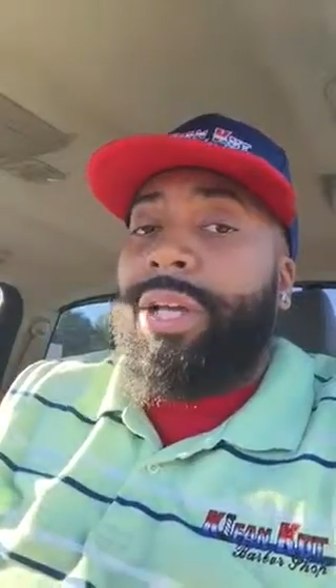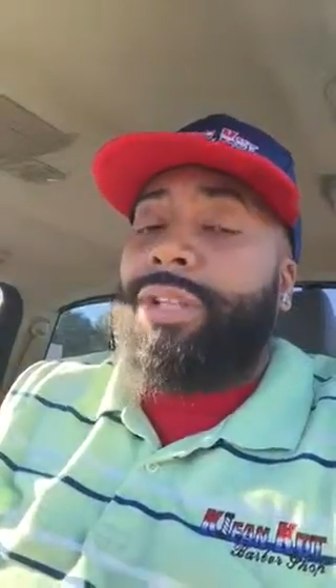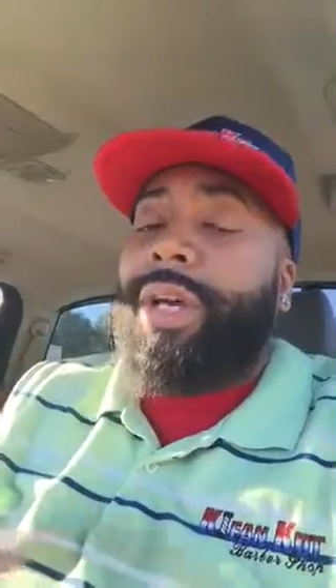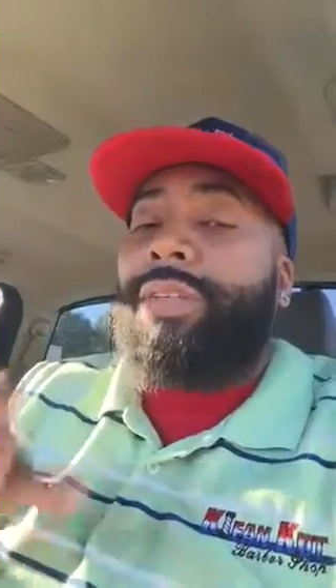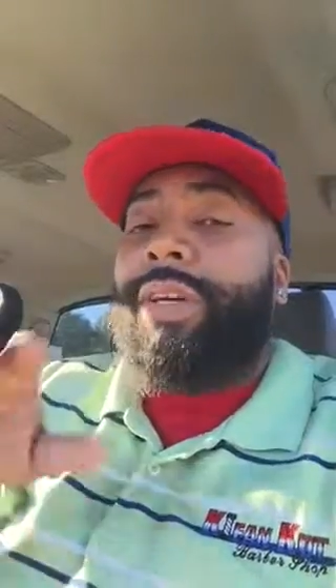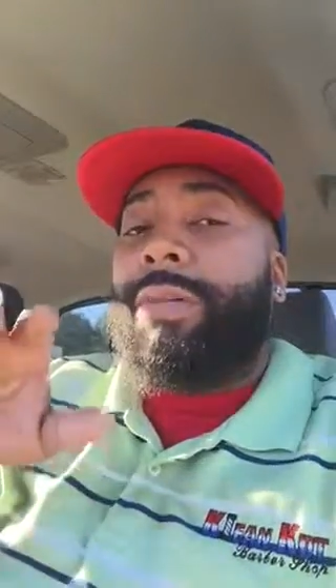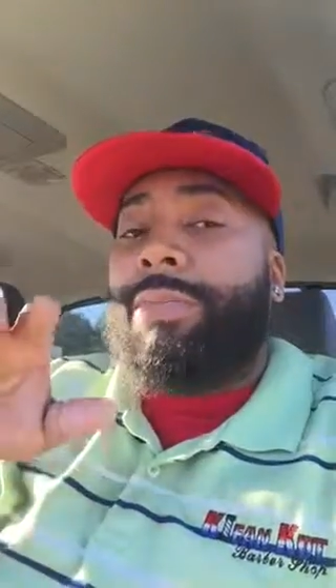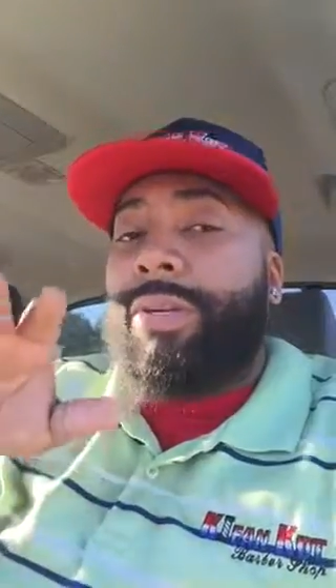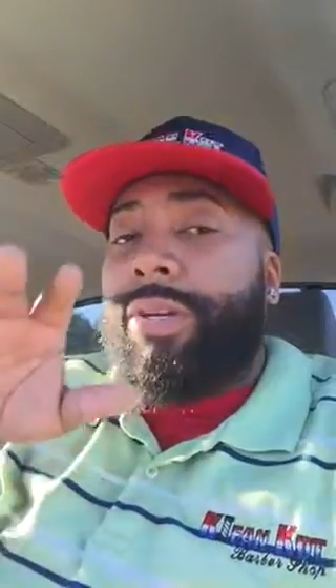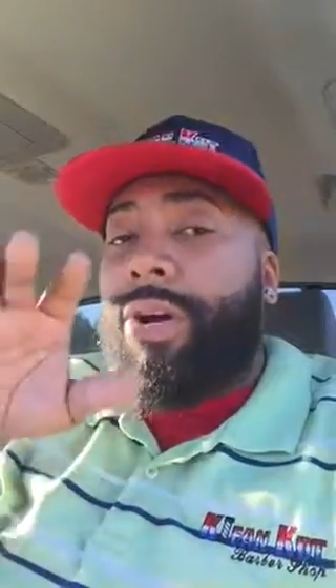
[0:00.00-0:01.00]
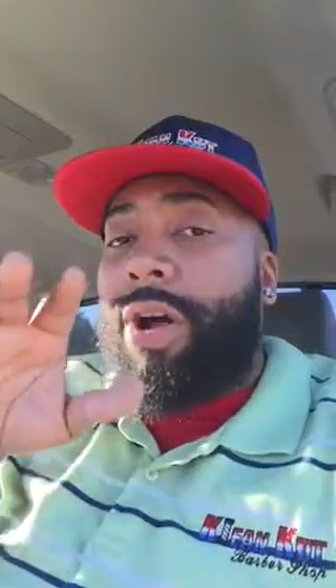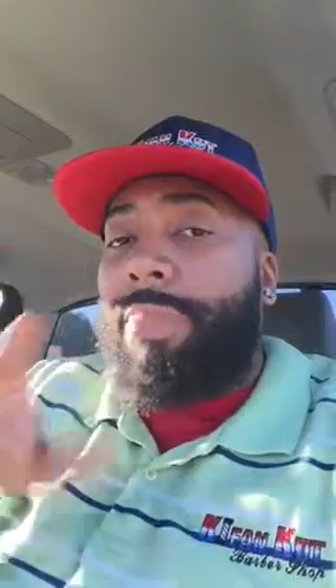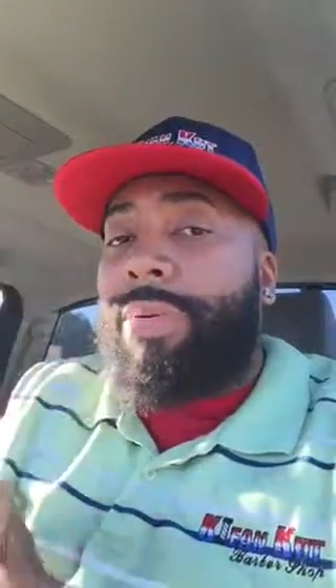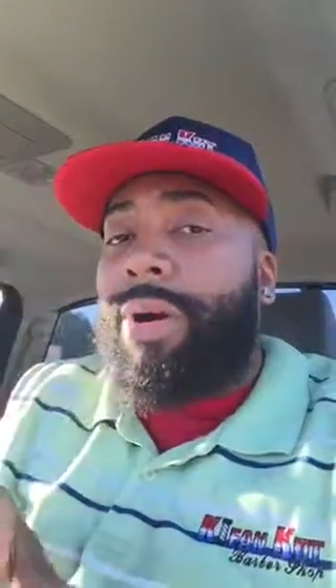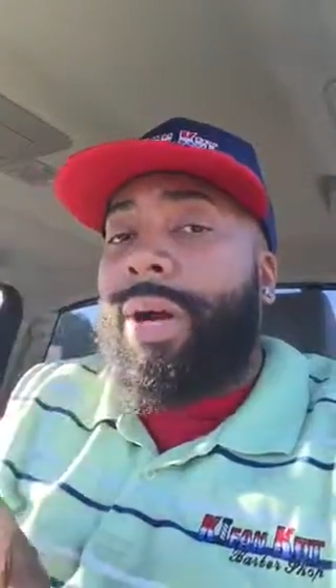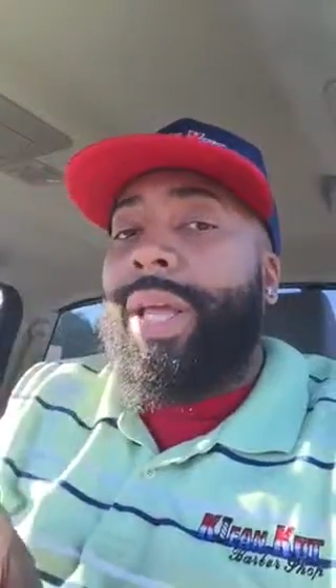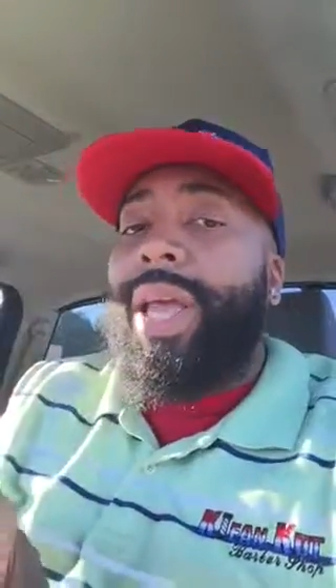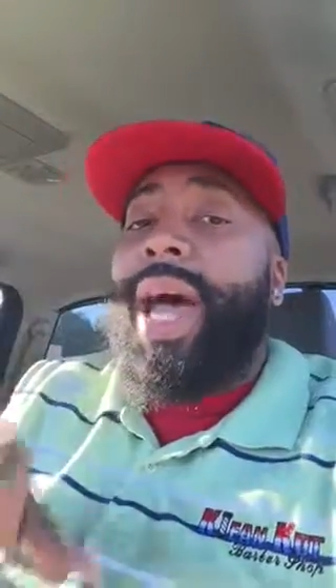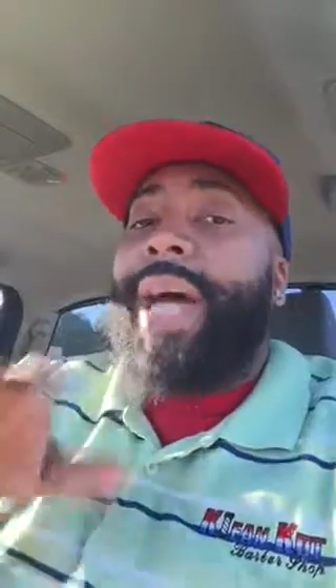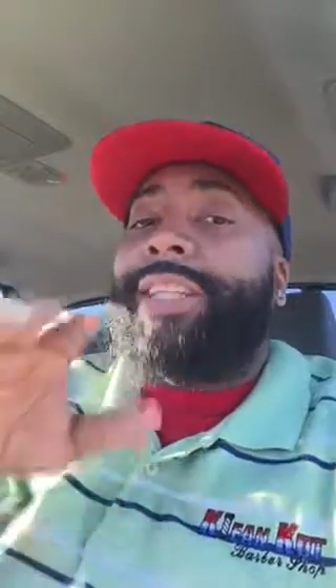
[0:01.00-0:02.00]
So I tell her to put the car in park.
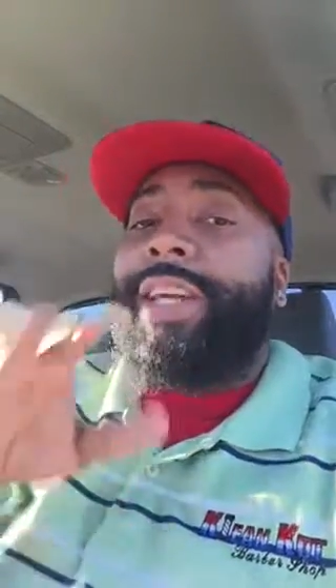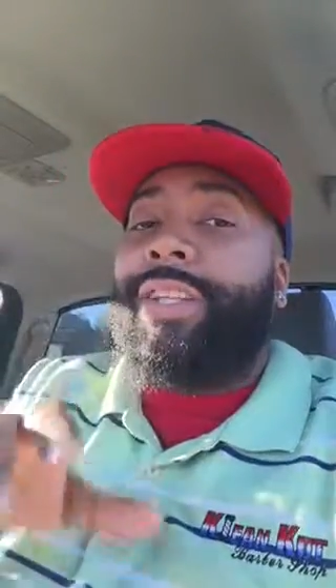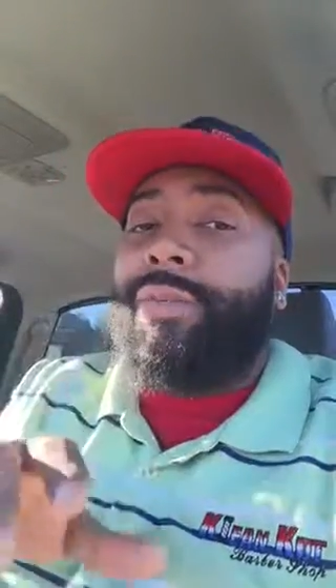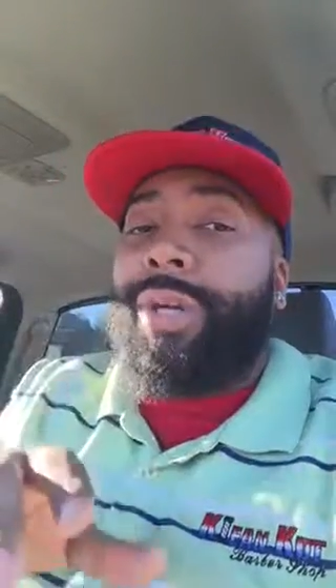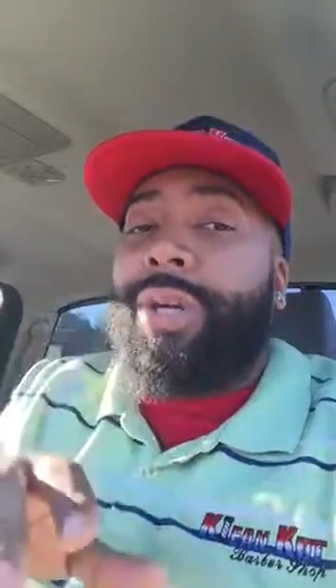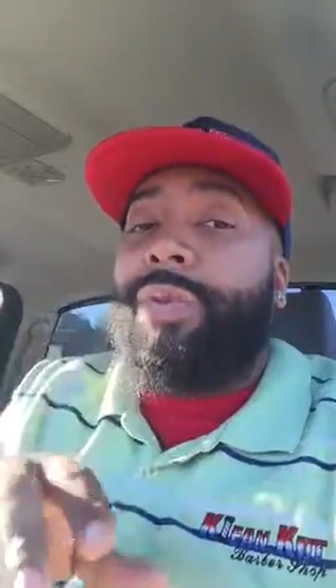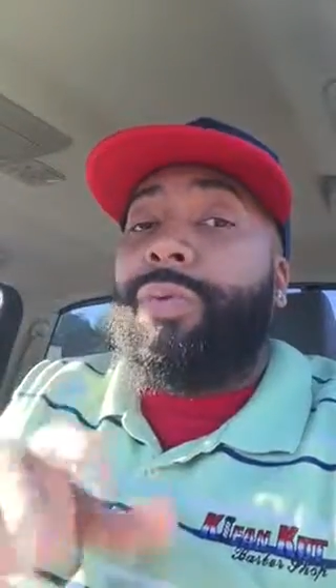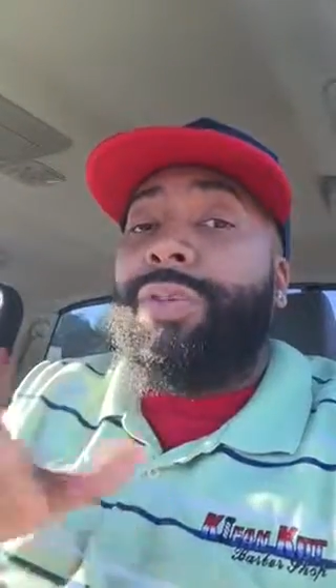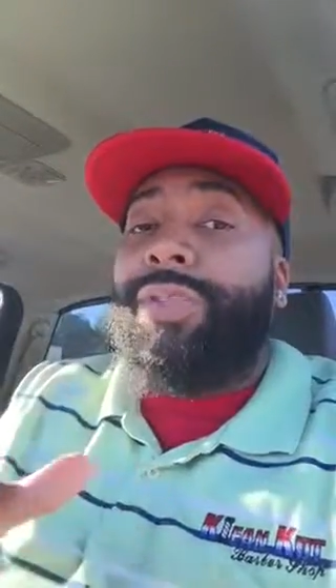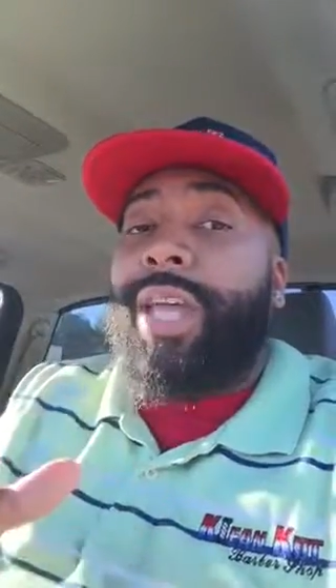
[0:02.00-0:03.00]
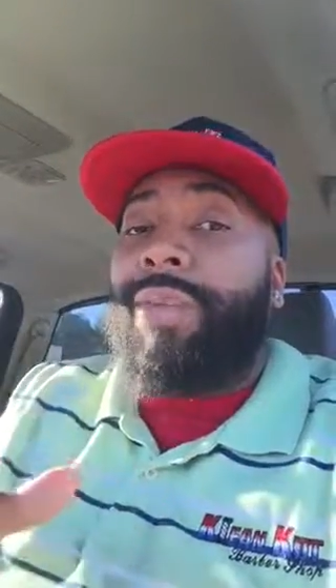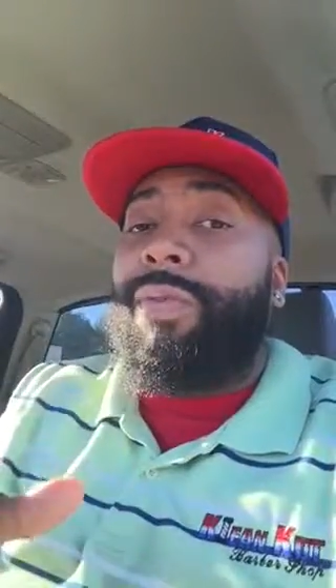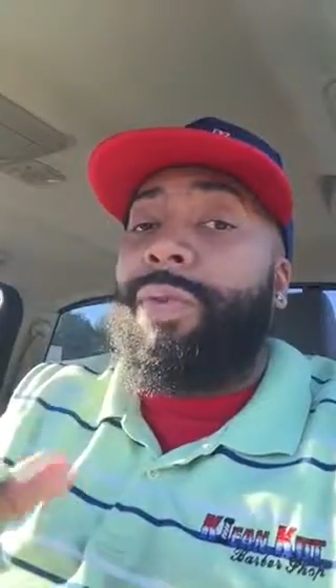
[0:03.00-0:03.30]
I take the wheel. We're safe.